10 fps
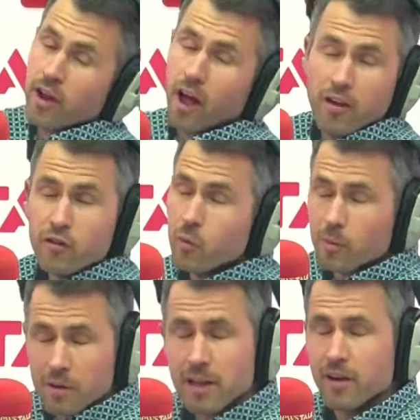I just want
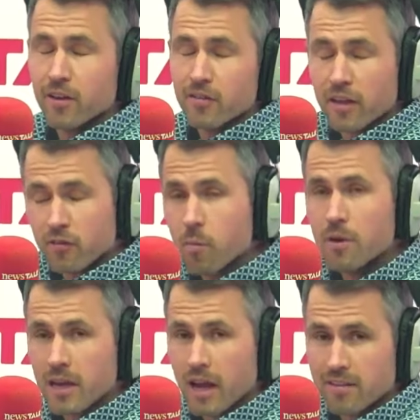to be clear on this. If
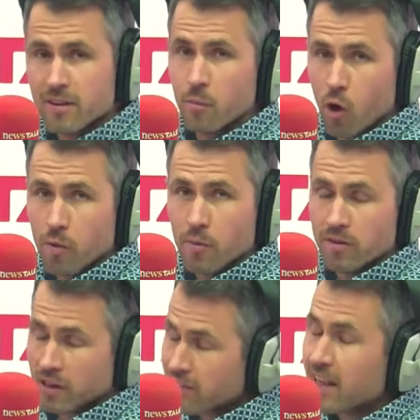somebody gets an
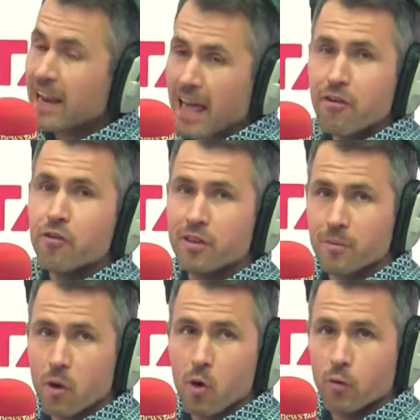appointment, gets a letter in the
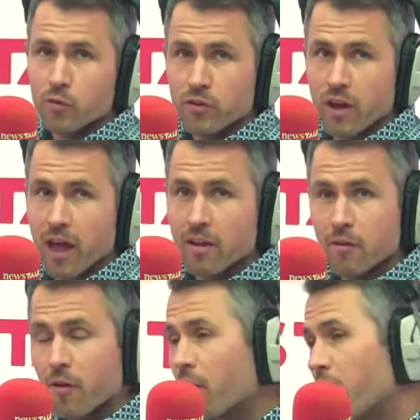post and
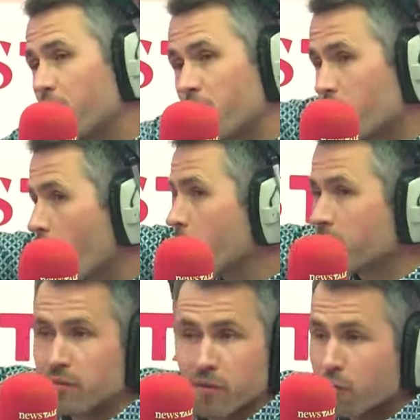for an appointment
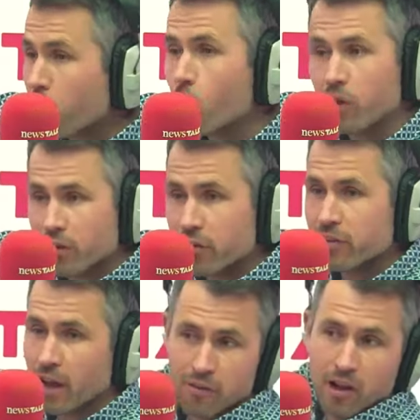that's 4 years
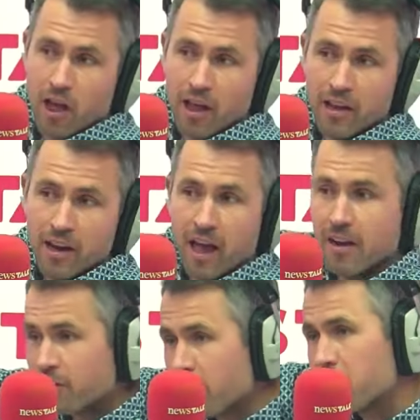down the line, and
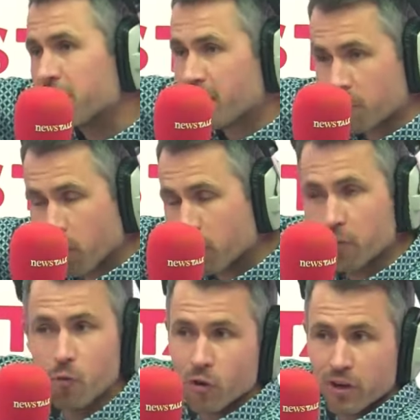if they miss that appointment
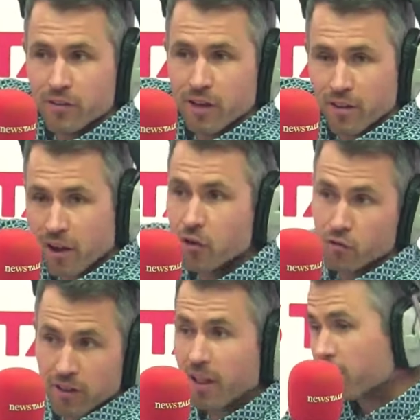4 years down the line, you said that's